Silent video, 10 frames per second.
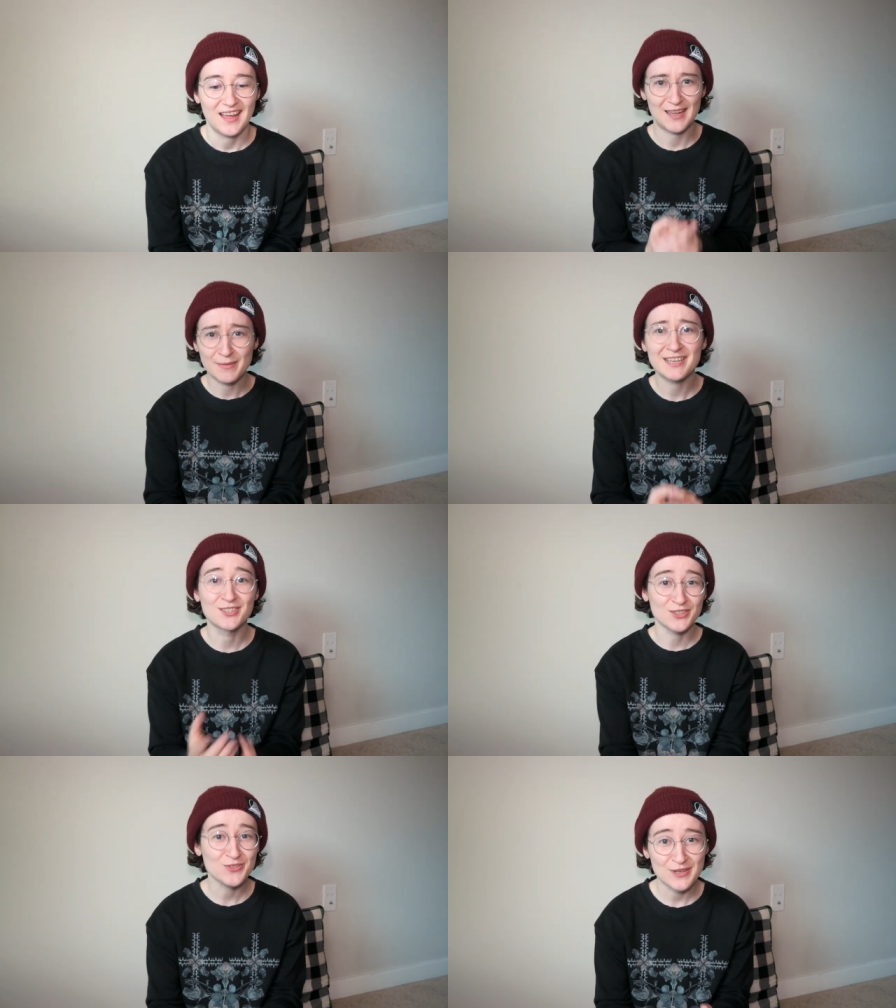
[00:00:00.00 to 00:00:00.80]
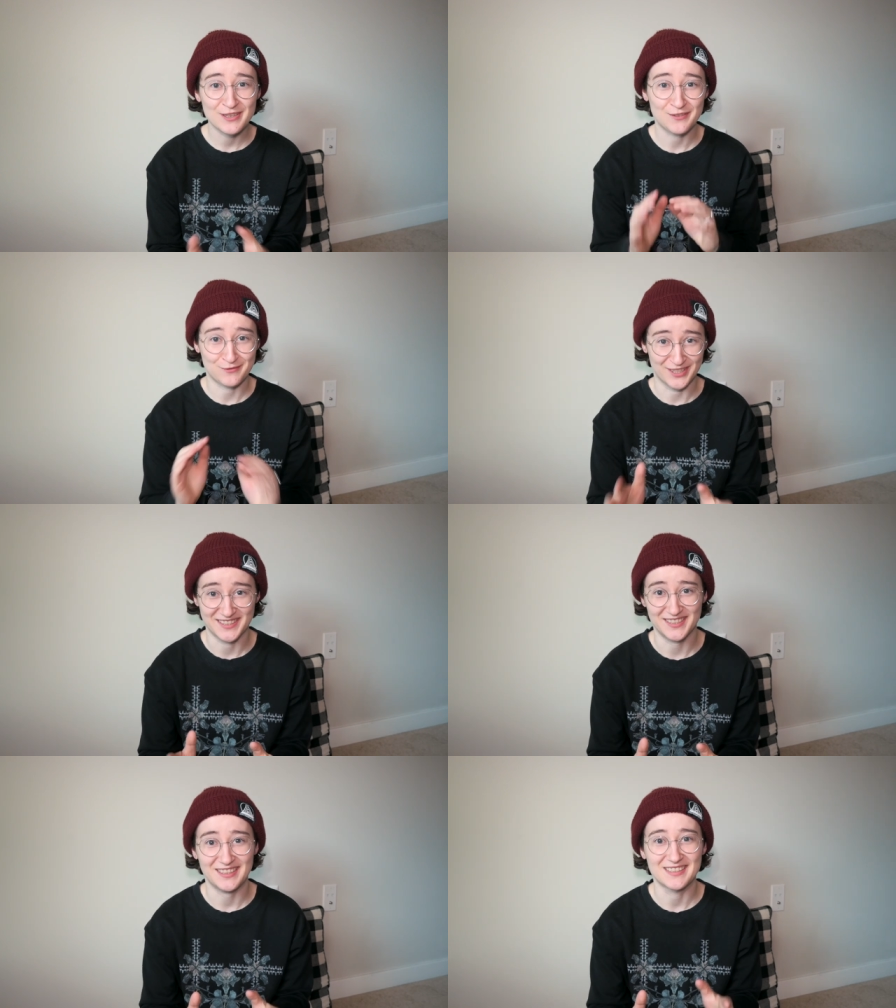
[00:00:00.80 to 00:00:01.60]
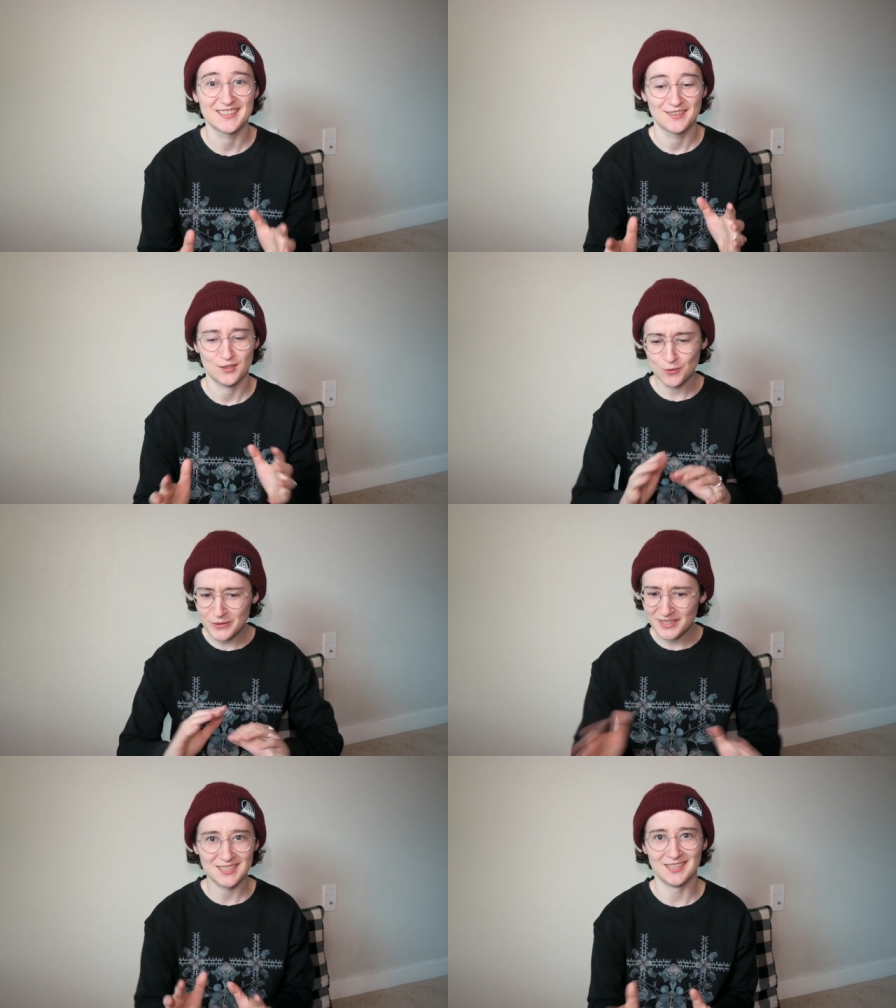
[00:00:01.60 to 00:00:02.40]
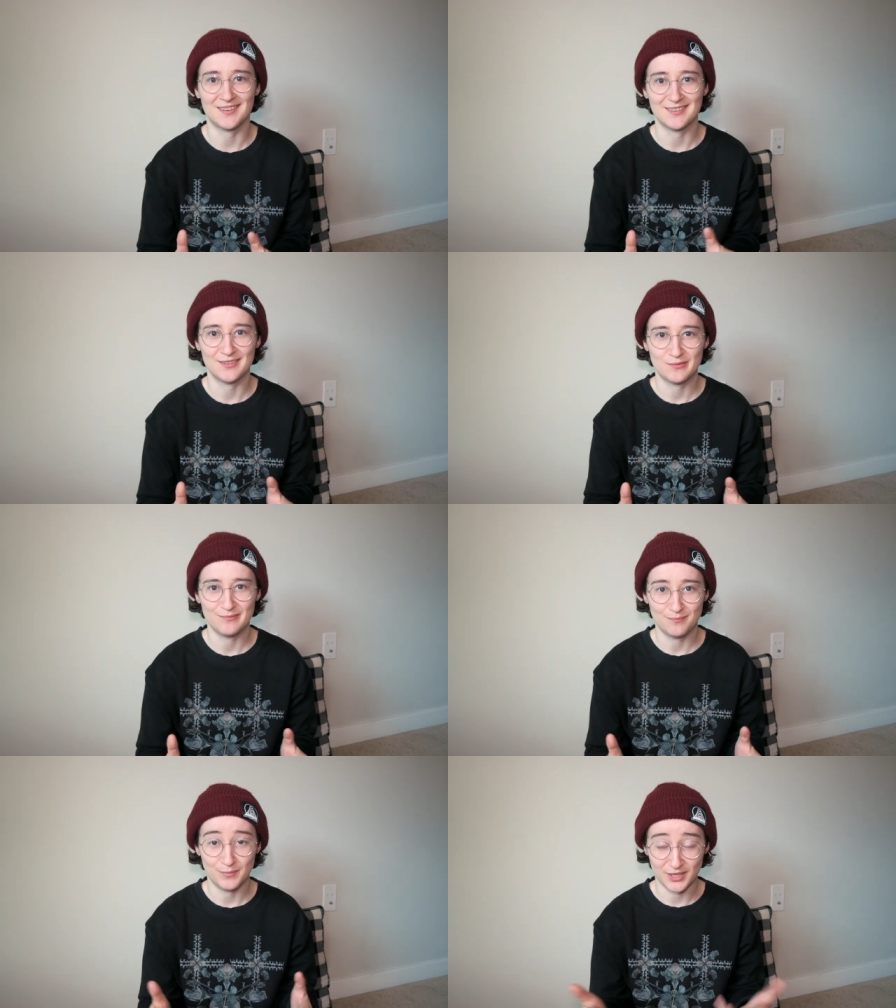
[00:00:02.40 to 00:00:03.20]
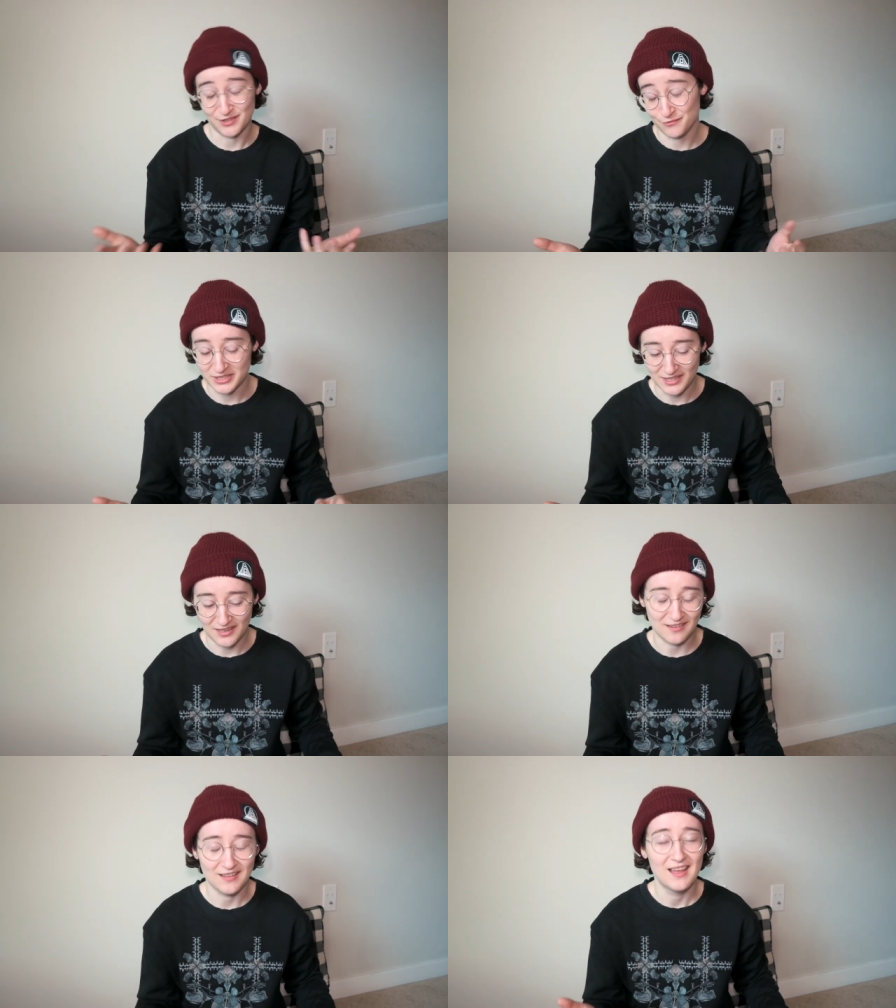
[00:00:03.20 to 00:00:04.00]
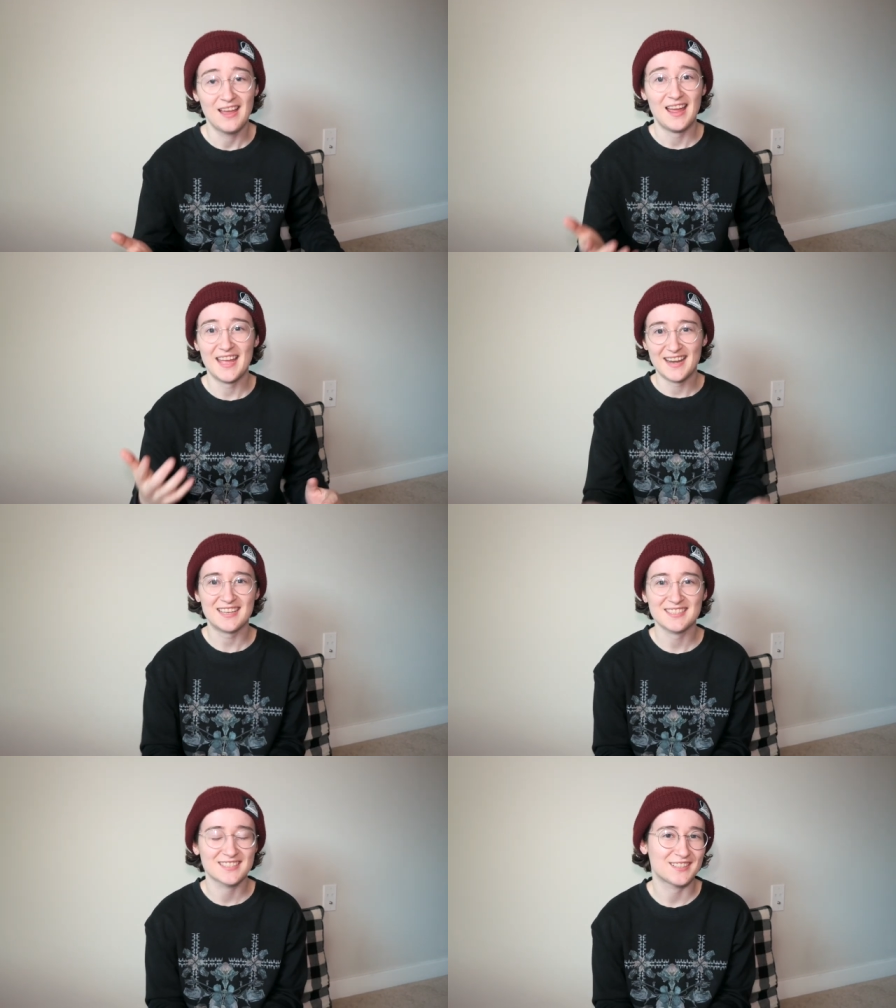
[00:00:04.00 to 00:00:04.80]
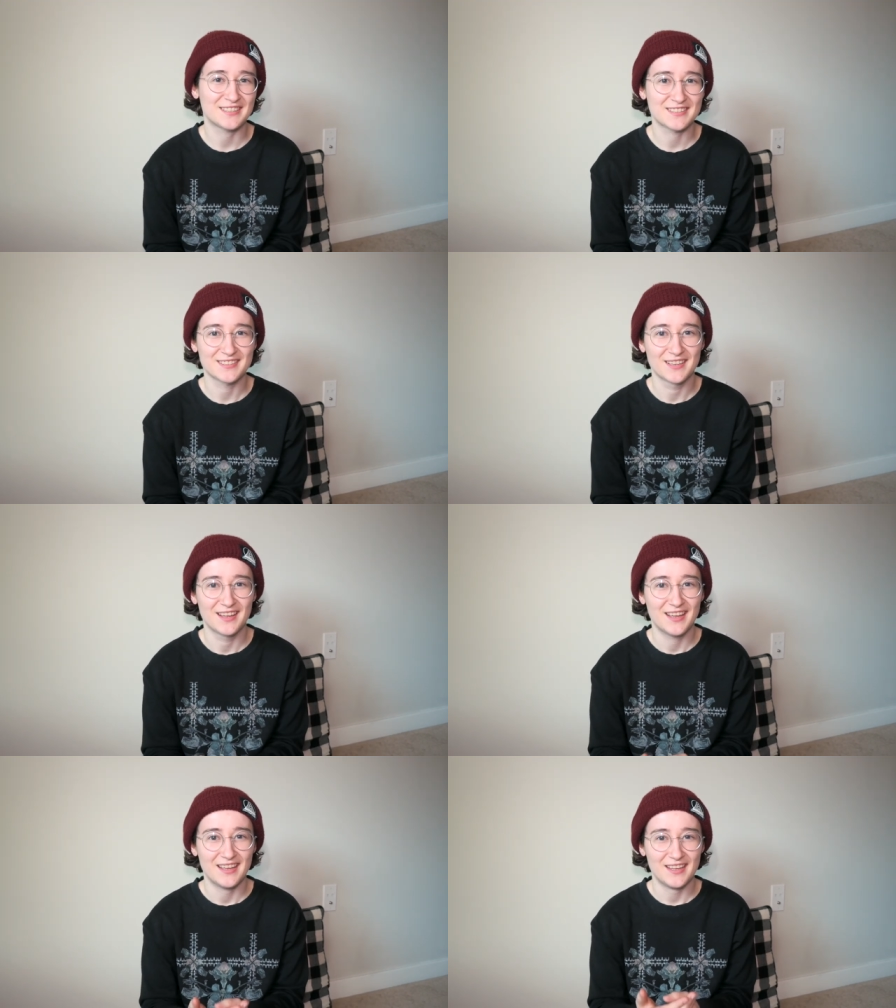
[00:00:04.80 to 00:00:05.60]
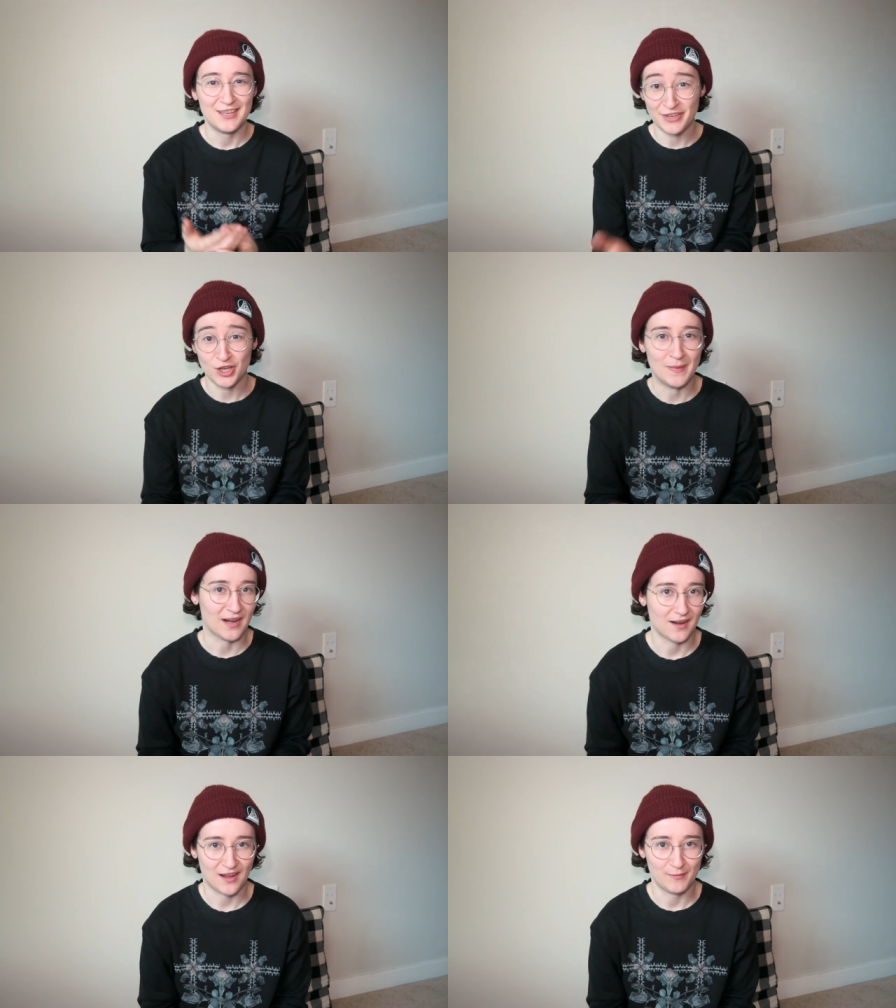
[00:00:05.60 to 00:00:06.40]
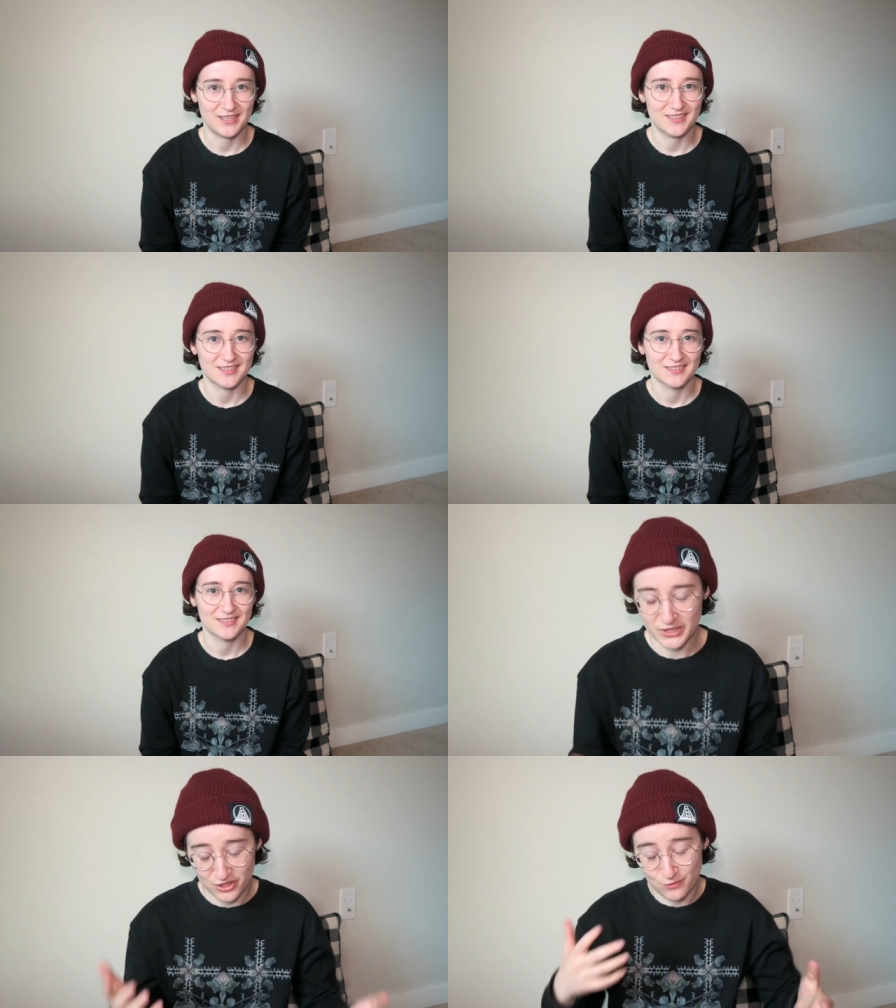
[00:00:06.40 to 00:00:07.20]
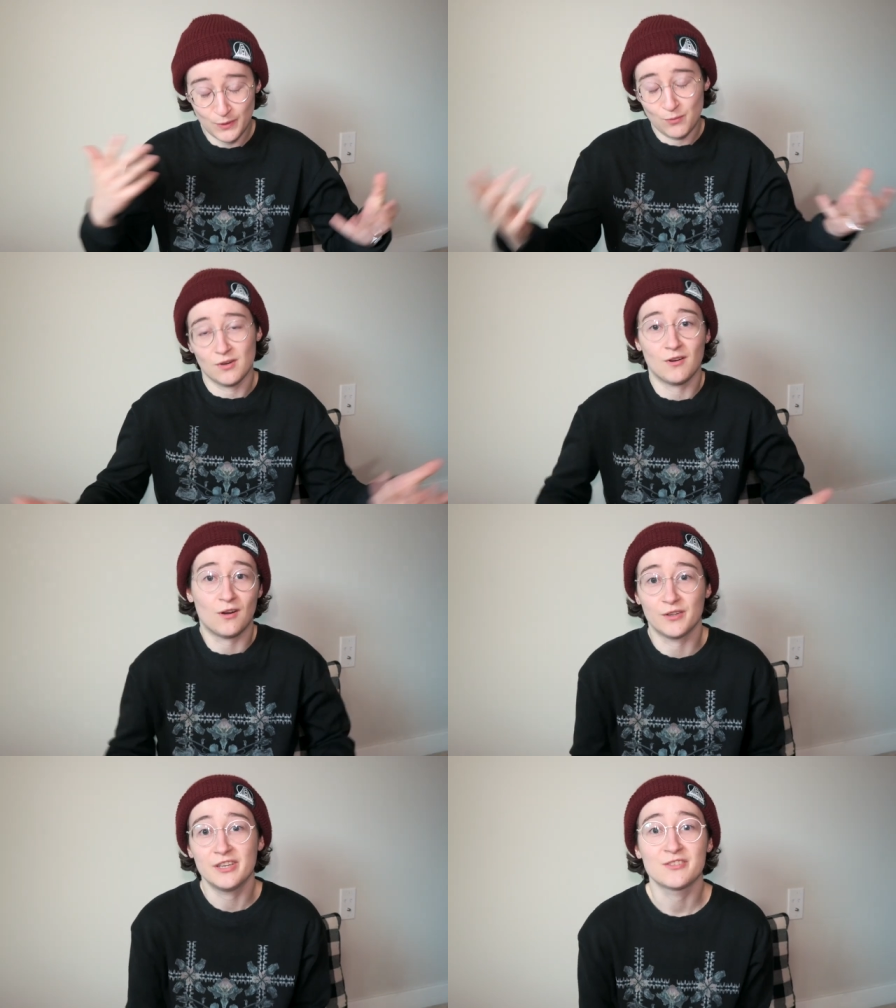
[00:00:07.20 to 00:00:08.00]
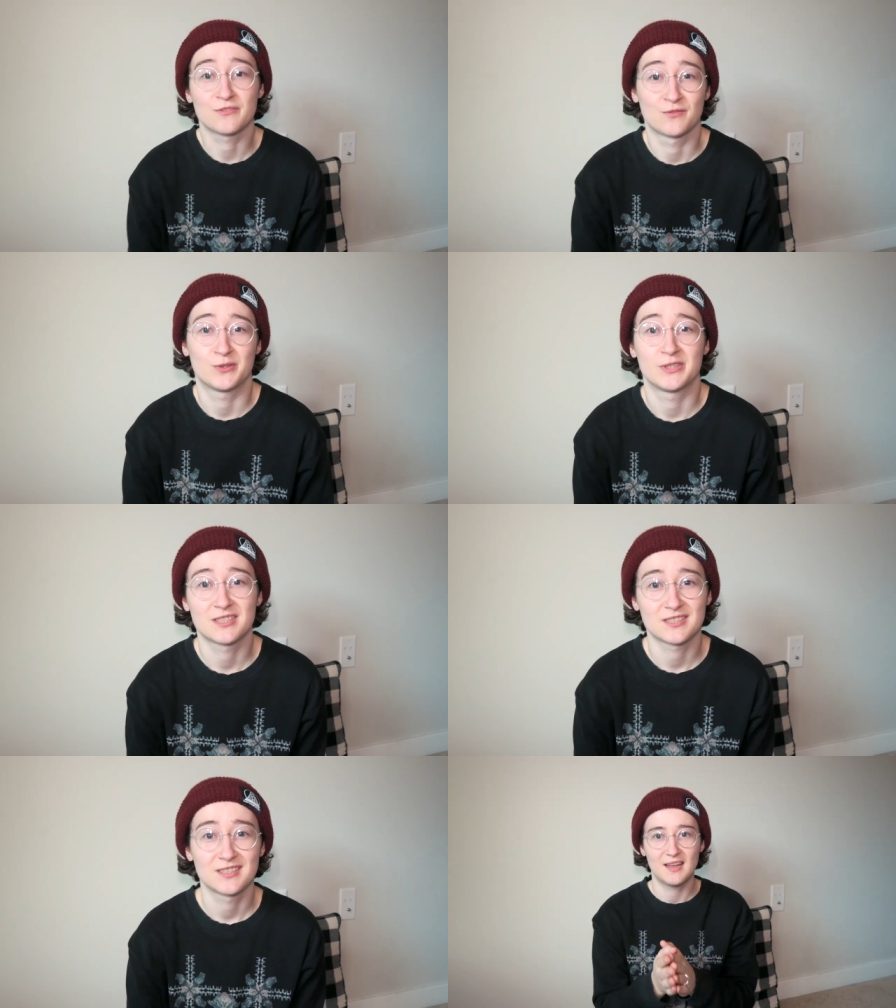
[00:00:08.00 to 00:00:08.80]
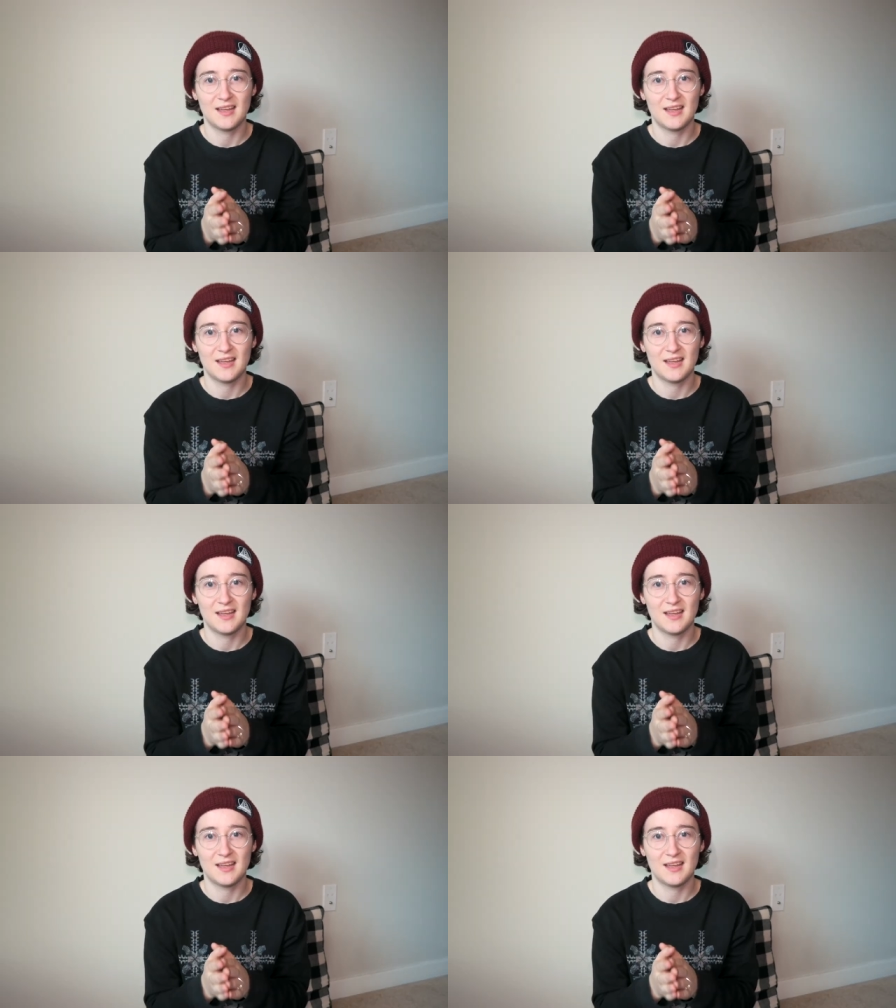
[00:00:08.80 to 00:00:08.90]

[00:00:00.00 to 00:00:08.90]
And Mike turns around in the front seat, totally excited, because freestyle, and asks us if he could make a comment, which we were all ears, of course.